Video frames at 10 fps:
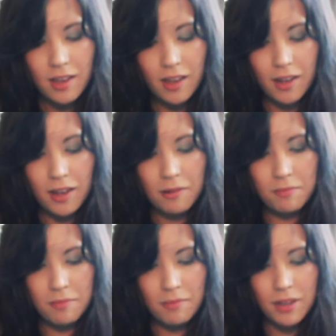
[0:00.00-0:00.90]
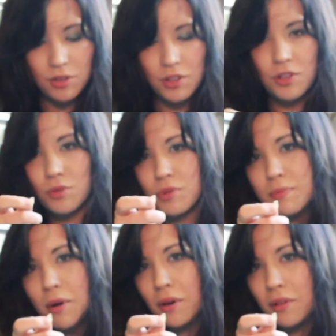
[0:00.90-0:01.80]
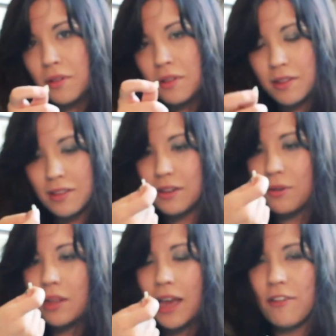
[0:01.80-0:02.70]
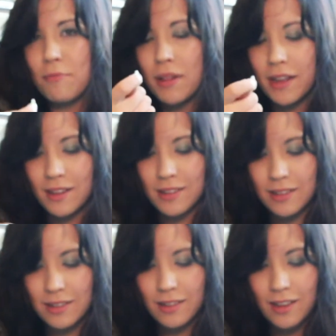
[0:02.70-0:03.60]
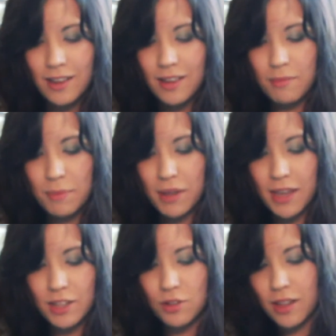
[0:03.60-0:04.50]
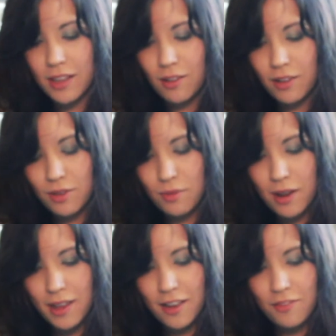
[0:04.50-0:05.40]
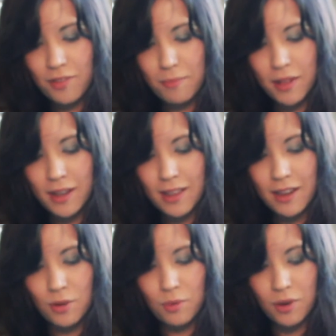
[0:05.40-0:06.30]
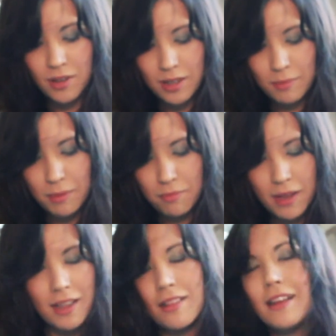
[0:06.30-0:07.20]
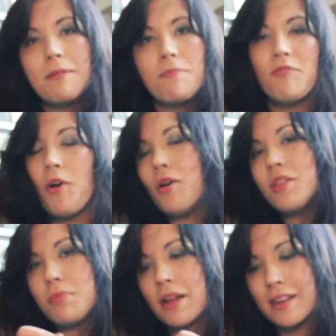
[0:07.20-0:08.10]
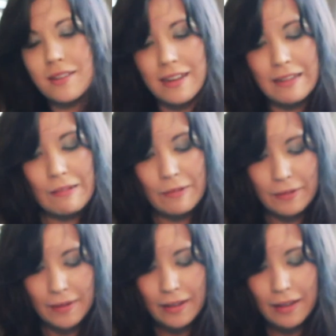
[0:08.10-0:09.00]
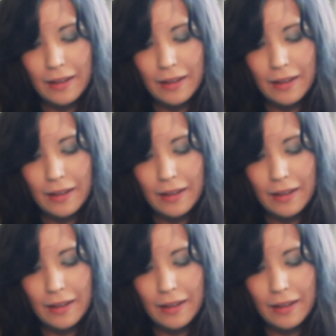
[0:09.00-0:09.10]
It's just so small, you know, you have blanks and maybe kids are like, oh, you know, I have a blank that I don't want, somebody might like all the blanks, I don't know.